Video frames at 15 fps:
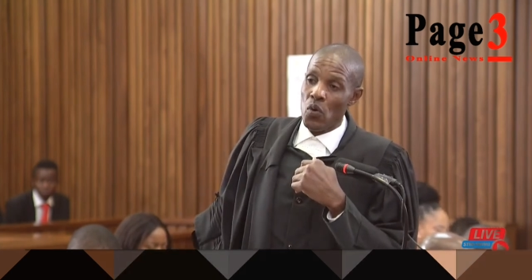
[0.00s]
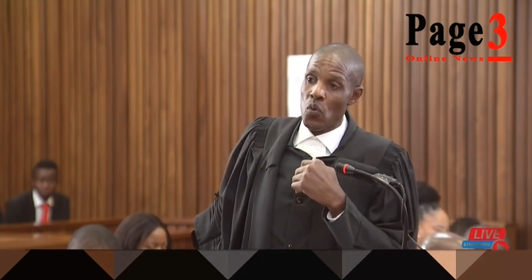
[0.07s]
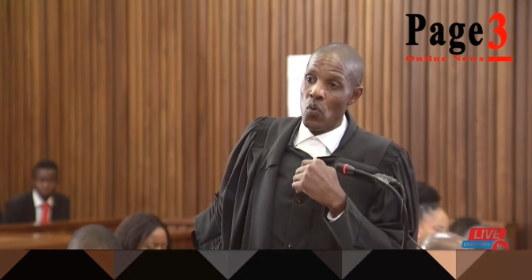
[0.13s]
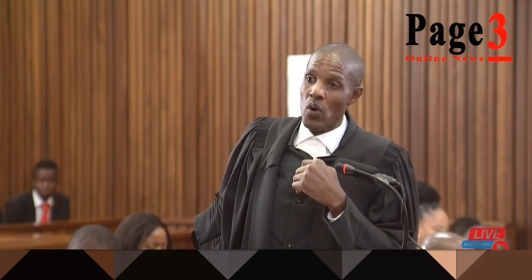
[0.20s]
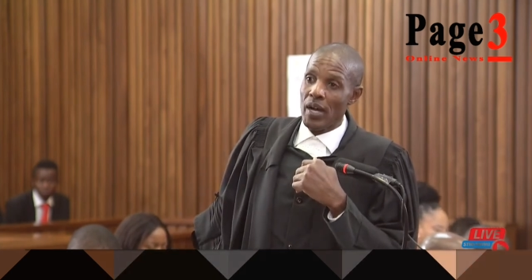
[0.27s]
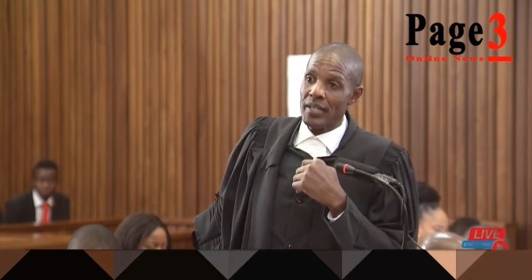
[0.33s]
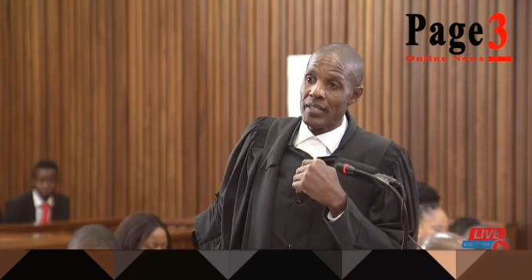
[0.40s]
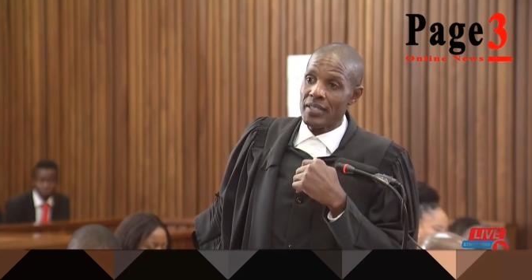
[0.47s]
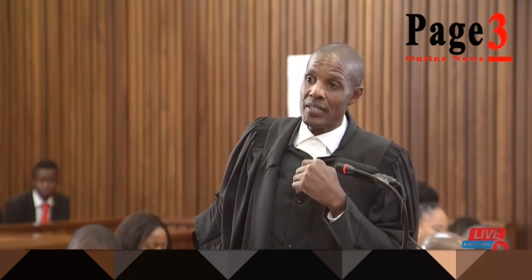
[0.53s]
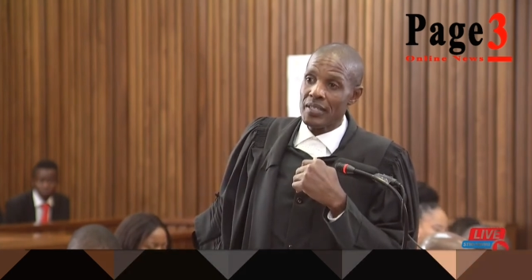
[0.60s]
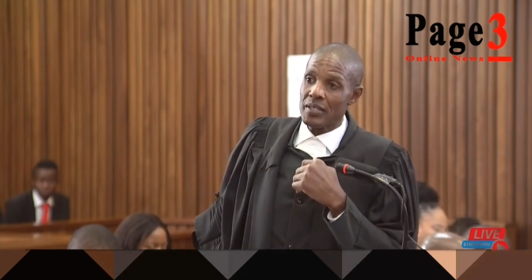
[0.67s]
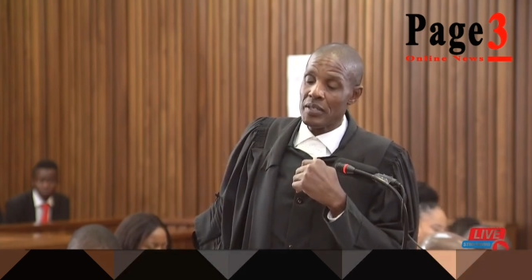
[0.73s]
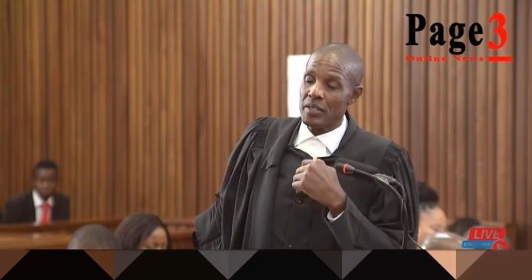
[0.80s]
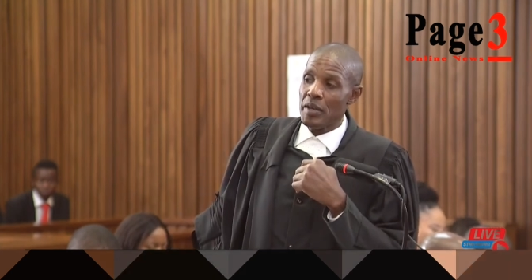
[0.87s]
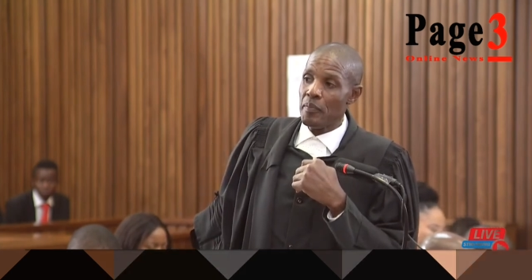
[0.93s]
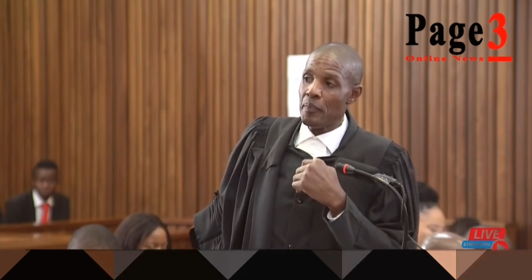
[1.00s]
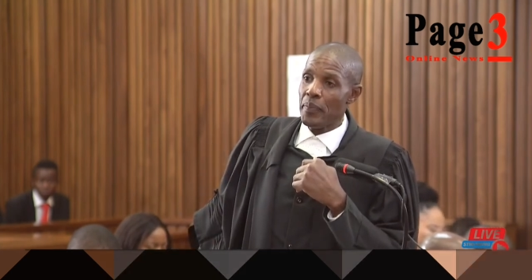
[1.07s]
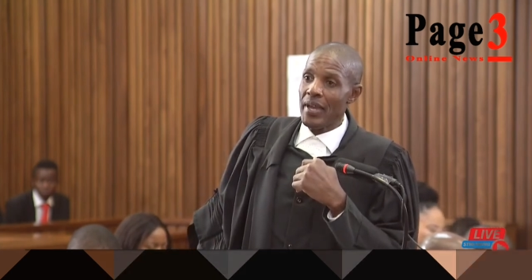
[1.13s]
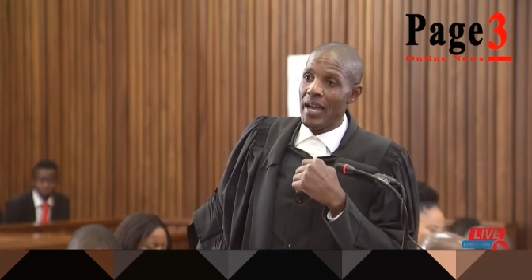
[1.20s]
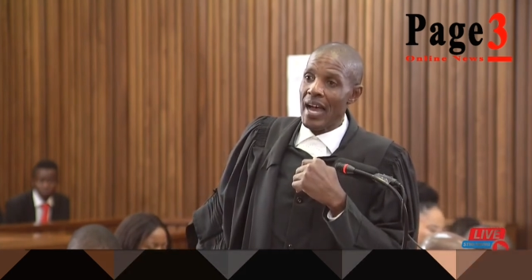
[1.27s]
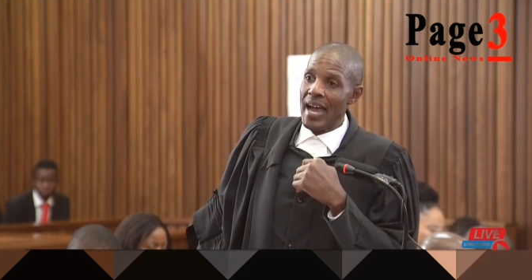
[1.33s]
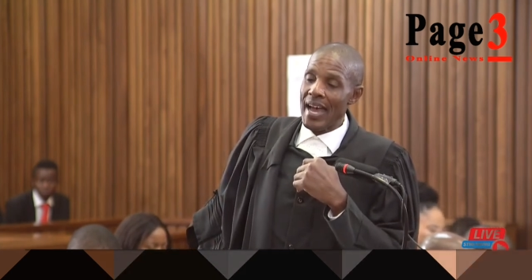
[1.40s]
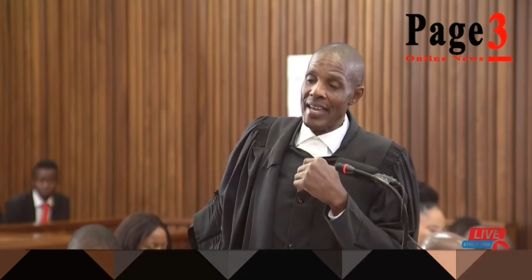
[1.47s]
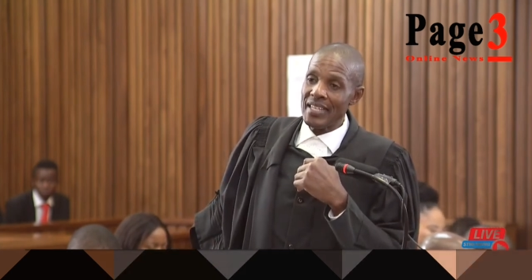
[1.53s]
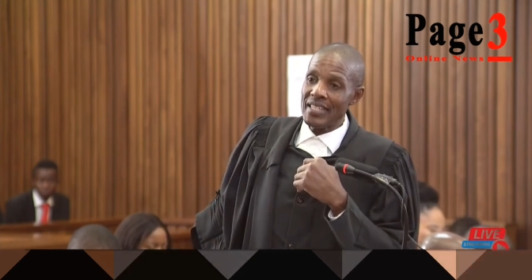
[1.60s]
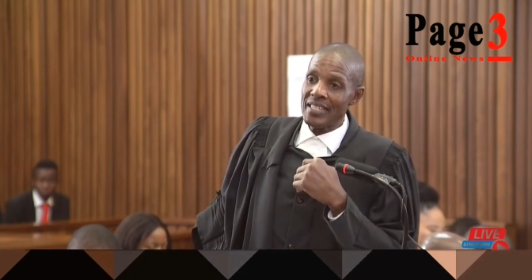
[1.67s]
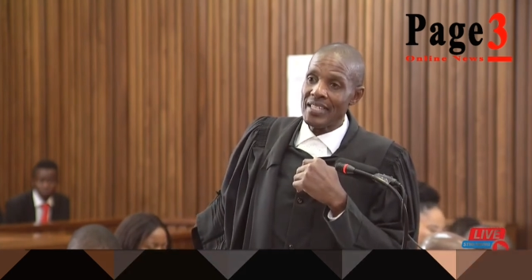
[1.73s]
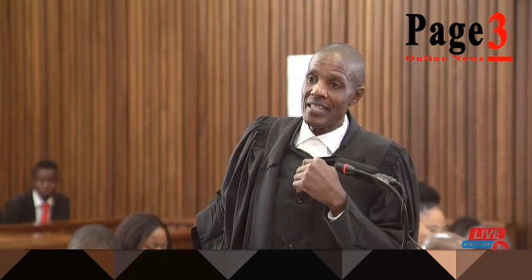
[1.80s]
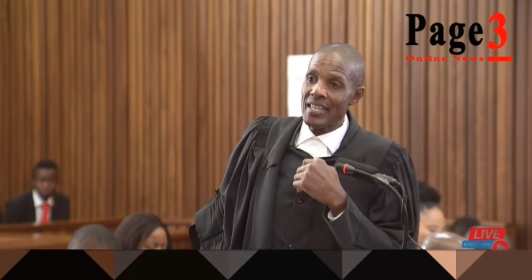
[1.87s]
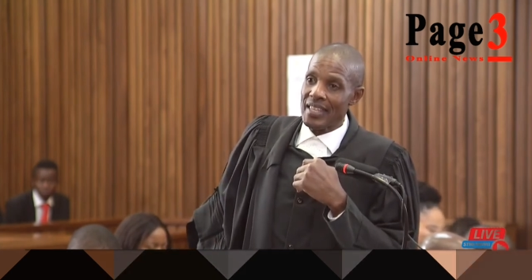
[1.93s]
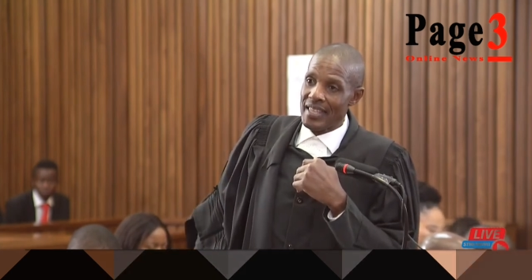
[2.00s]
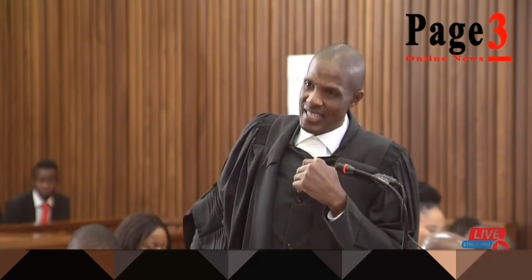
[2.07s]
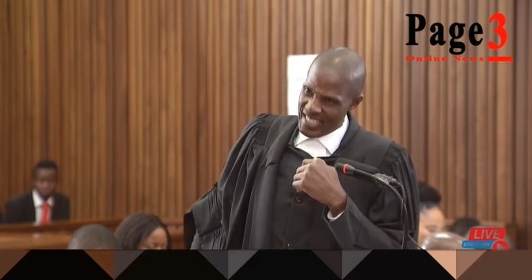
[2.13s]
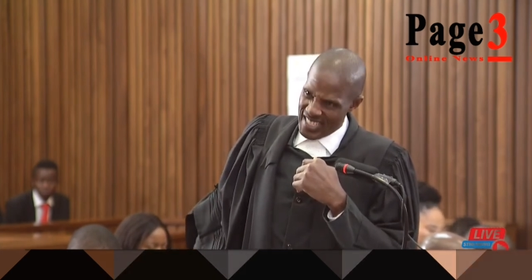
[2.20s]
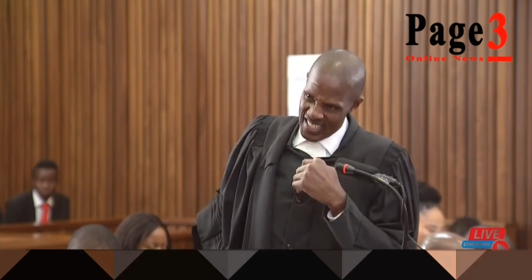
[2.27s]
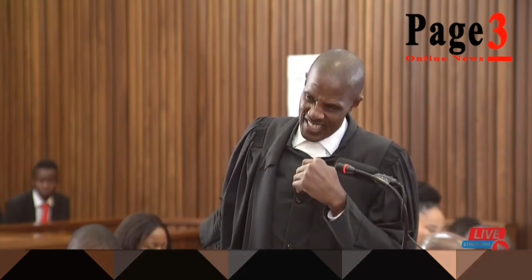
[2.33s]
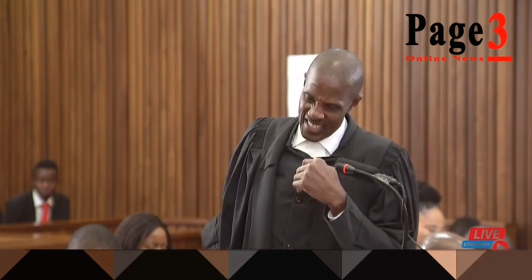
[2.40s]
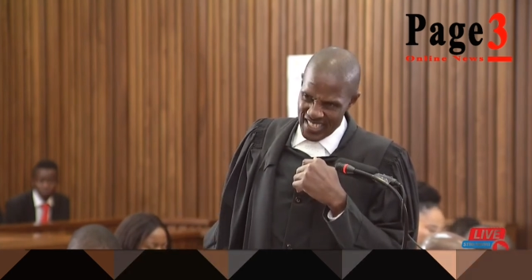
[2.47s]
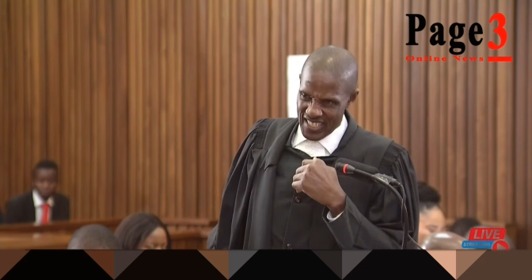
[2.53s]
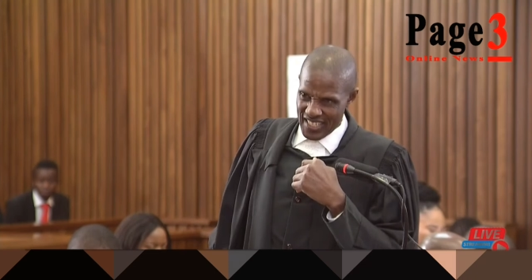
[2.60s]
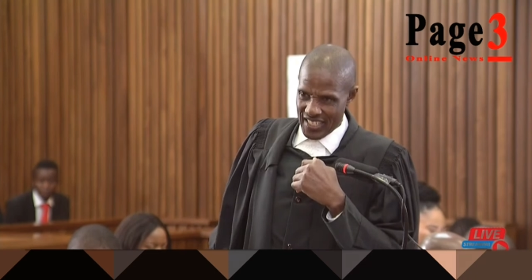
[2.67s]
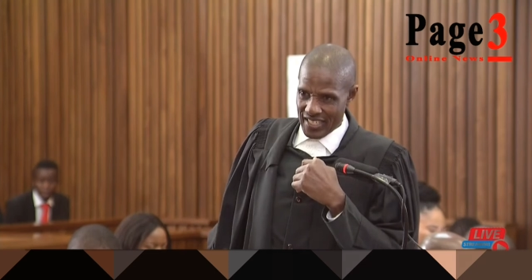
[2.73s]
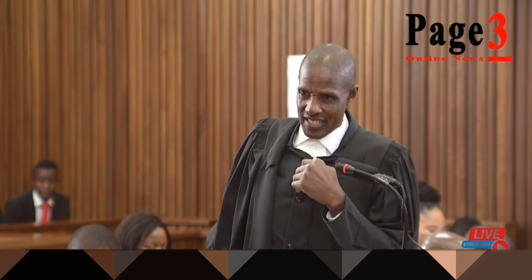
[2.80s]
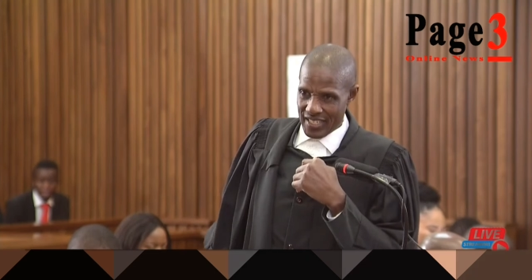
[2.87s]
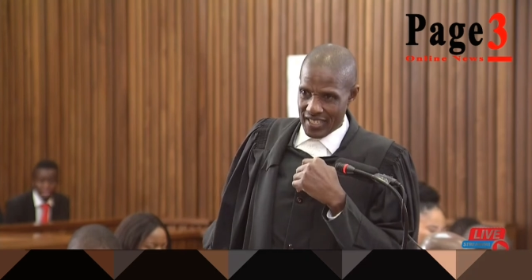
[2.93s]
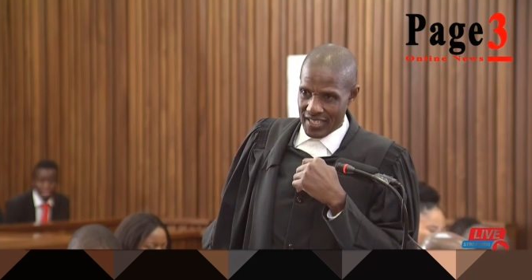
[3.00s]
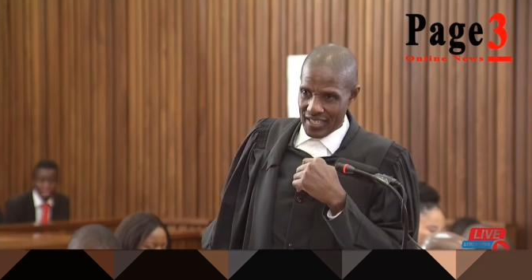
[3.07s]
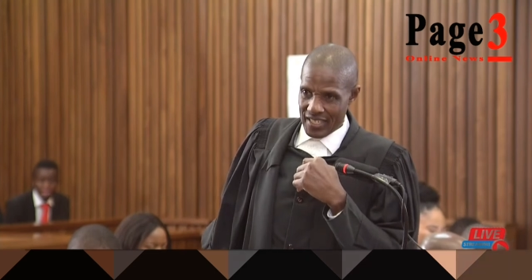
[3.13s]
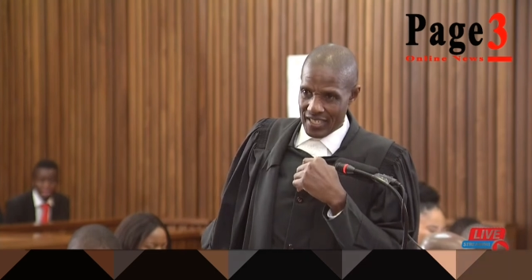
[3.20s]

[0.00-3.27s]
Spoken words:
was behind the deceased.